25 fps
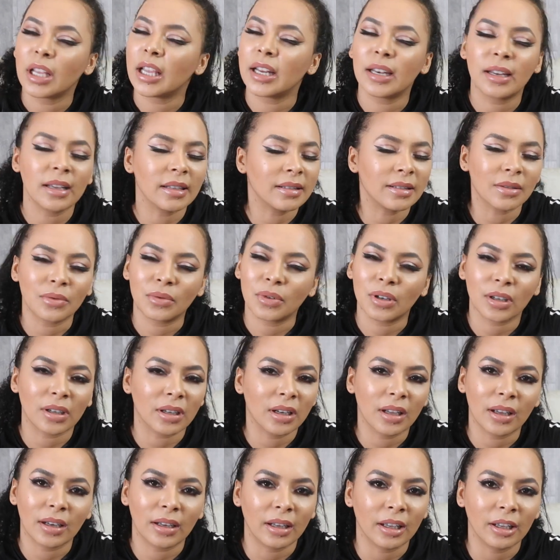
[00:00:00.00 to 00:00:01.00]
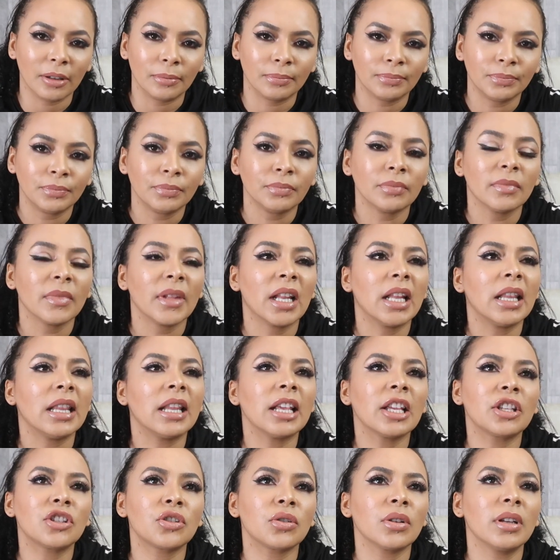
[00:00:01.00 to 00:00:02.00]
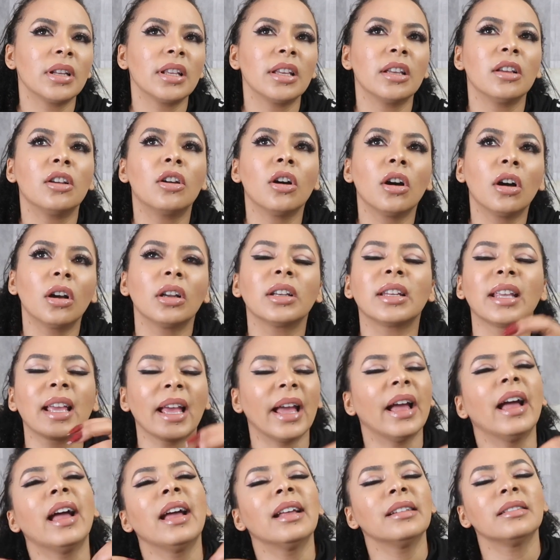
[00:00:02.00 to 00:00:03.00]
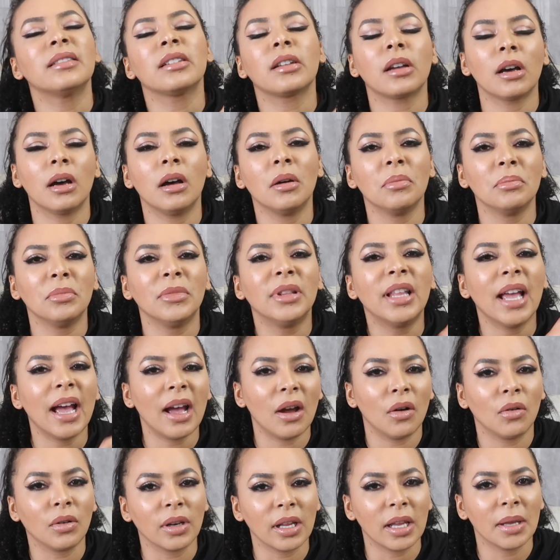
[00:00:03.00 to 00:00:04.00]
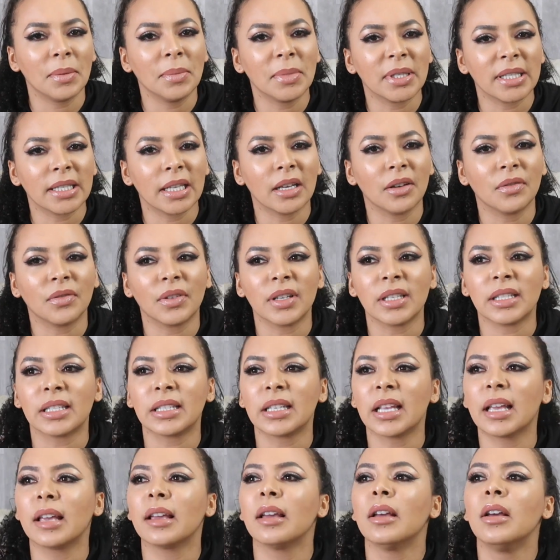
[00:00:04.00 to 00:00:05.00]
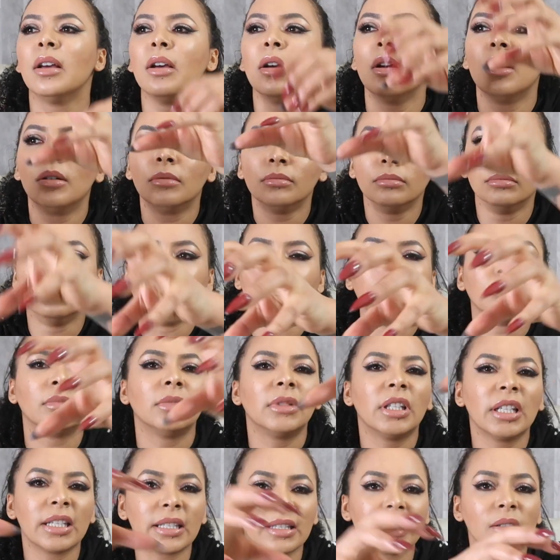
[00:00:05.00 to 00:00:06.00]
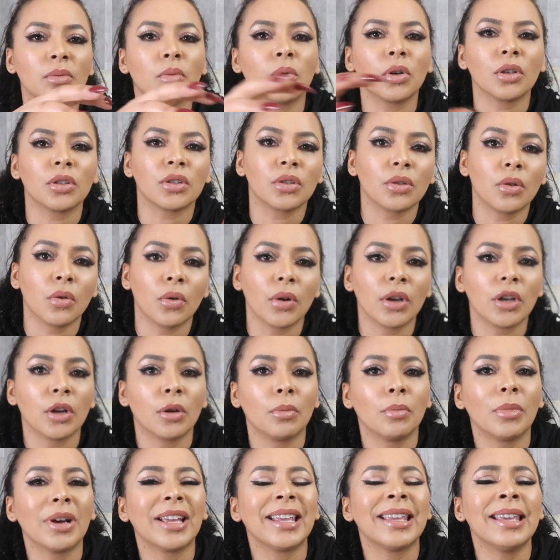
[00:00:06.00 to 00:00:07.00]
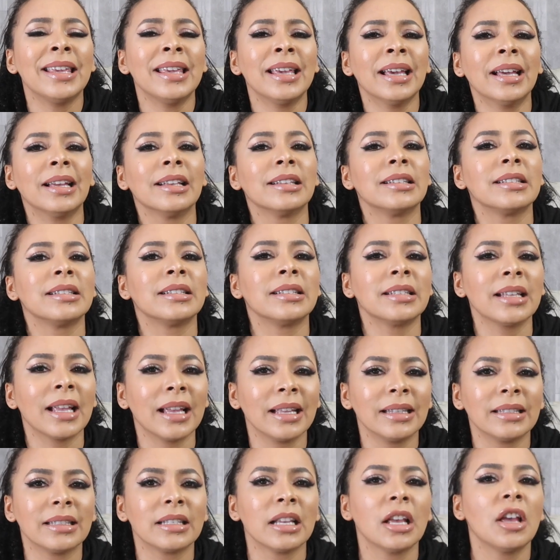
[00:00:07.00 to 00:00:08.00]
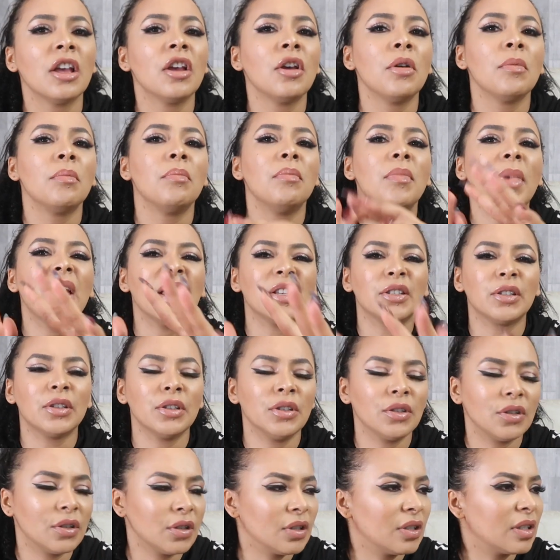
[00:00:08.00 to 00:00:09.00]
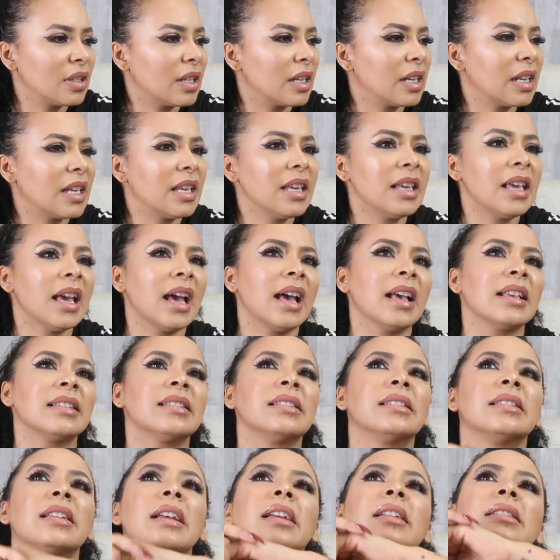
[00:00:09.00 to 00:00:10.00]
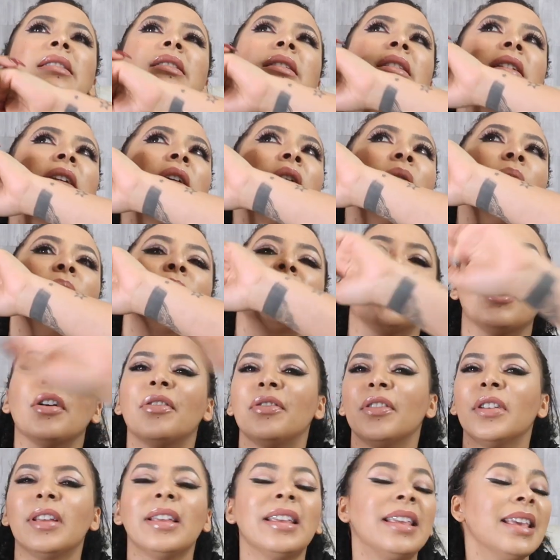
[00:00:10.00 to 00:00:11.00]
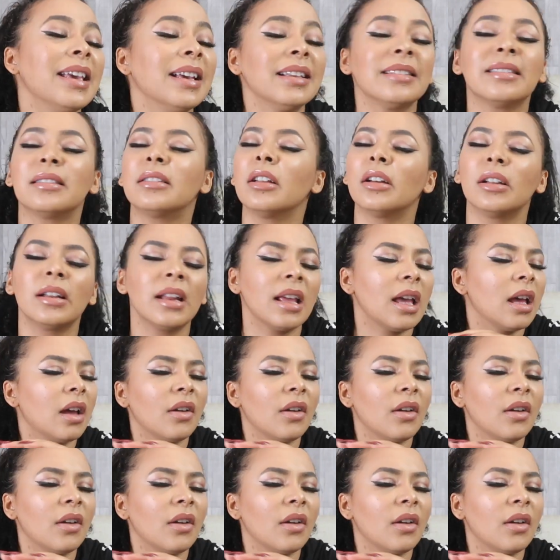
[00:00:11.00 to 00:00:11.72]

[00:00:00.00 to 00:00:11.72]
It doesn't work like that. Literally, God can't come down himself and say, this is what's going on. But he has sent messages and he has sent prophets. He has done